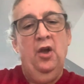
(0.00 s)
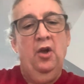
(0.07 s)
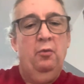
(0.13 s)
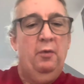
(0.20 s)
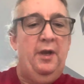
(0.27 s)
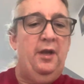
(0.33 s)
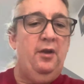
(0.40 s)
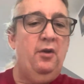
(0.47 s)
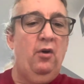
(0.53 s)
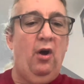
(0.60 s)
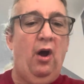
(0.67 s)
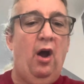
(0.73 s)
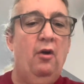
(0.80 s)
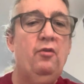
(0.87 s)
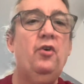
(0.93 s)
We
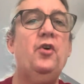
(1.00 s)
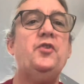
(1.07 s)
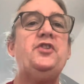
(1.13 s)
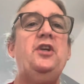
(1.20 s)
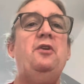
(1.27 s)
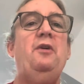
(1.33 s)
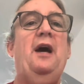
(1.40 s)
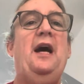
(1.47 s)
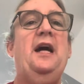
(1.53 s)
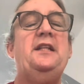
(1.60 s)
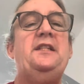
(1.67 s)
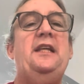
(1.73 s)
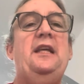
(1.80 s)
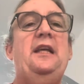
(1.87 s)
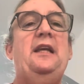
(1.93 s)
are also
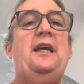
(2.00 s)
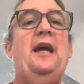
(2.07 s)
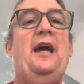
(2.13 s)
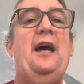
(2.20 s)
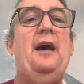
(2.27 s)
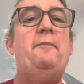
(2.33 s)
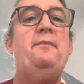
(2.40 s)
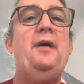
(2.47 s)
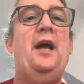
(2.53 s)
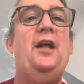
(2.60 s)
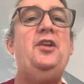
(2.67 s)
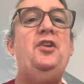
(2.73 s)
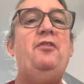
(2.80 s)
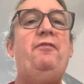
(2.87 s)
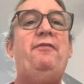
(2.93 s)
adding a
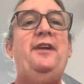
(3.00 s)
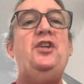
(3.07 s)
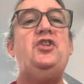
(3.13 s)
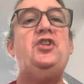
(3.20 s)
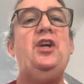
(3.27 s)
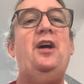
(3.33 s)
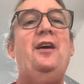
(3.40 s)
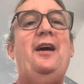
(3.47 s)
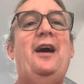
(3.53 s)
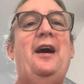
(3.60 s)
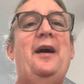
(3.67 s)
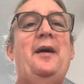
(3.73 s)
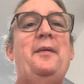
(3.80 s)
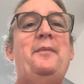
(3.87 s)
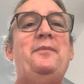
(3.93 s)
new
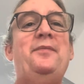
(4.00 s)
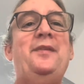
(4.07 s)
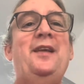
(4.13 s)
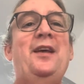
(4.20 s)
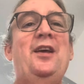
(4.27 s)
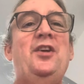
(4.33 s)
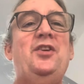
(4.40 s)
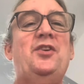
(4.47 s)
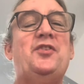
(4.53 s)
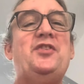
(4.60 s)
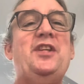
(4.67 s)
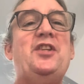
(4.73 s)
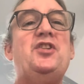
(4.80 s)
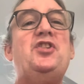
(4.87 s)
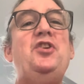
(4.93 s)
feature. You'll
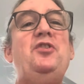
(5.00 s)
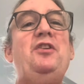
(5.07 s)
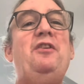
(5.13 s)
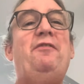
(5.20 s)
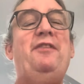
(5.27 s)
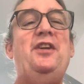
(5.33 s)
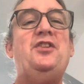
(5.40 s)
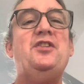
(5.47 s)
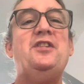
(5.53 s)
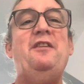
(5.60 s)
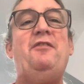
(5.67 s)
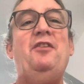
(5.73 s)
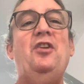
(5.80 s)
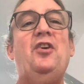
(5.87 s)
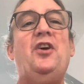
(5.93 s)
see there's two new features, and
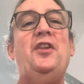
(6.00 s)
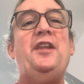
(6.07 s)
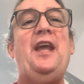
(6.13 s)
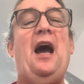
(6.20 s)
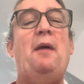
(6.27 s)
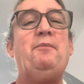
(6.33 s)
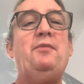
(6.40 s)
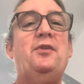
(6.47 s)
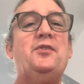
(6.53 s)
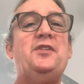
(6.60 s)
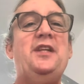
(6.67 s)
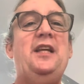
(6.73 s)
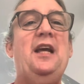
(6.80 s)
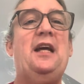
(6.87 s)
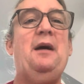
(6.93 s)
if you look on the app, you'll
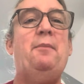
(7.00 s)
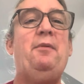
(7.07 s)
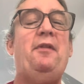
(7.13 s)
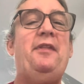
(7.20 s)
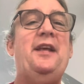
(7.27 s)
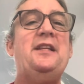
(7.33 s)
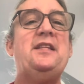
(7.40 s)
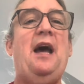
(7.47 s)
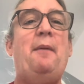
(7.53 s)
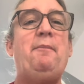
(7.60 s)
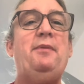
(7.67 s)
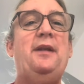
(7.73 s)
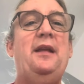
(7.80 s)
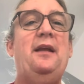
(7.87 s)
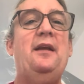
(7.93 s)
see a couple of things
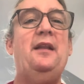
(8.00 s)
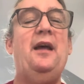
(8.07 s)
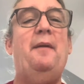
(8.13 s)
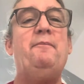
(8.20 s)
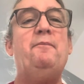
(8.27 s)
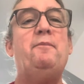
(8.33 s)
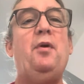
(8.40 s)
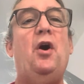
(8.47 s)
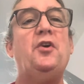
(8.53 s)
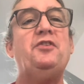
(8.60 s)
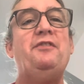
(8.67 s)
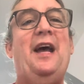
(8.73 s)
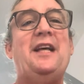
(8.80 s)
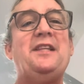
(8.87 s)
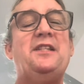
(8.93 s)
happening. Part
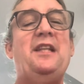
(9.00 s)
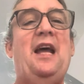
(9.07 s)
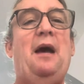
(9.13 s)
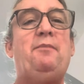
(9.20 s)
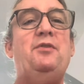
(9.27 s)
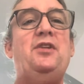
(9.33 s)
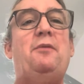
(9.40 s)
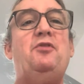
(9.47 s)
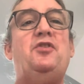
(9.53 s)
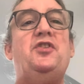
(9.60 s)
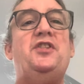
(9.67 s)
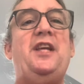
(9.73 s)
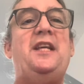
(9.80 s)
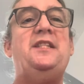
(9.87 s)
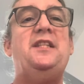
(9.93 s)
of it hasn't happened yet, which
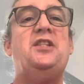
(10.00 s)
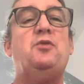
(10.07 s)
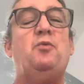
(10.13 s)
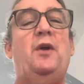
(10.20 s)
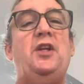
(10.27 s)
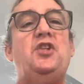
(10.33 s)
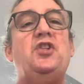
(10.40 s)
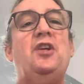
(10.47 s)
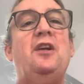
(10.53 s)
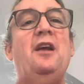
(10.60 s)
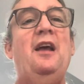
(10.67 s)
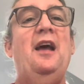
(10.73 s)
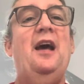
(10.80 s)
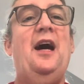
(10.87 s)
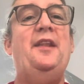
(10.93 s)
is the AC switch,
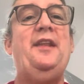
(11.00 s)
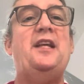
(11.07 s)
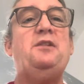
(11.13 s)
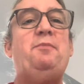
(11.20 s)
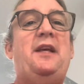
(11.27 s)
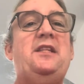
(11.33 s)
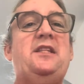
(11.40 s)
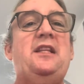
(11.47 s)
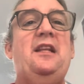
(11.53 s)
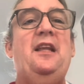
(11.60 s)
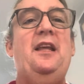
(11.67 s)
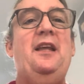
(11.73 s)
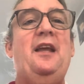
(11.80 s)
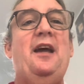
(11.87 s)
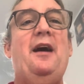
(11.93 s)
and that's
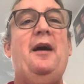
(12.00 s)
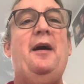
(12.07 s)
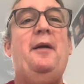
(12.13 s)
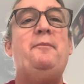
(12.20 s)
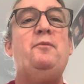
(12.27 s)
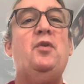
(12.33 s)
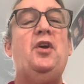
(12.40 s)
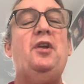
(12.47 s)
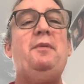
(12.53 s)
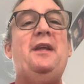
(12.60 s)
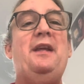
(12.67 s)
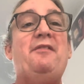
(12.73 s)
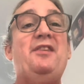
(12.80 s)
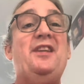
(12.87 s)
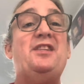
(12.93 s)
basically we're going to be
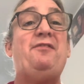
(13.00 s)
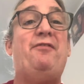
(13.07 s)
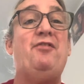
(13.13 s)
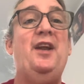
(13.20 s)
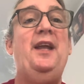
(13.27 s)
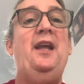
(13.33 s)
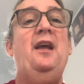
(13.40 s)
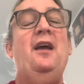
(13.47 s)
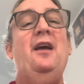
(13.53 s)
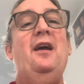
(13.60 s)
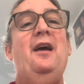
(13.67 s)
giving this free.